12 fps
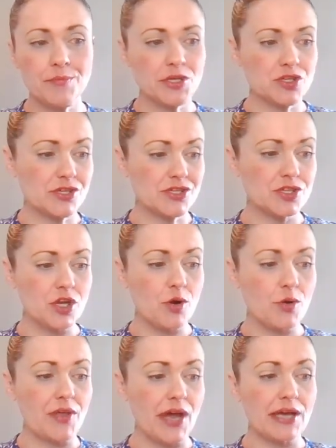but just
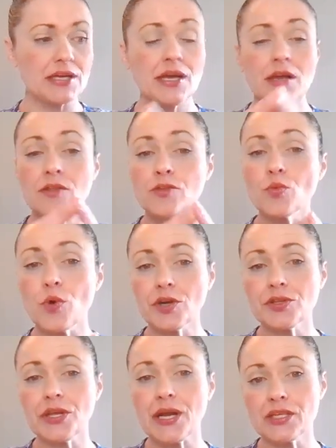know that the
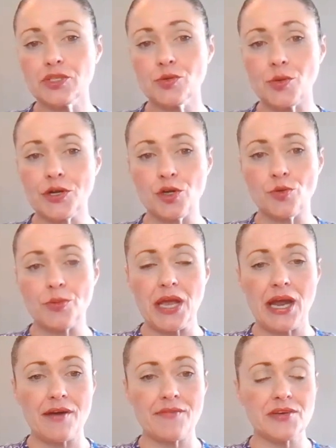work that I do on your
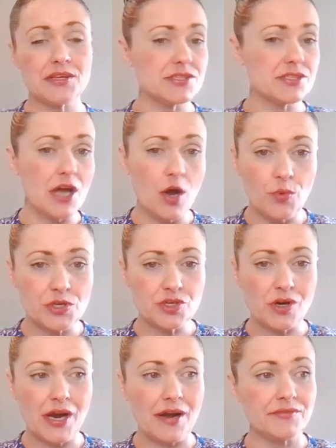behalf is not
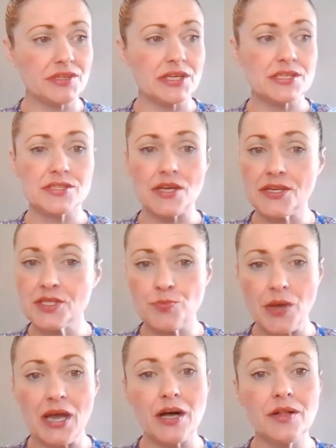witchcraft. It is not a
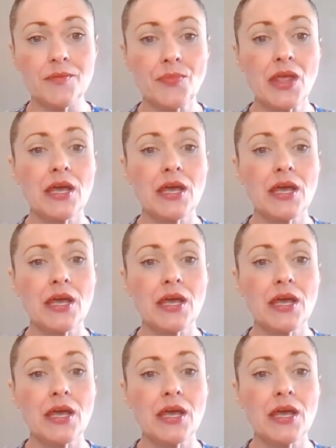spell.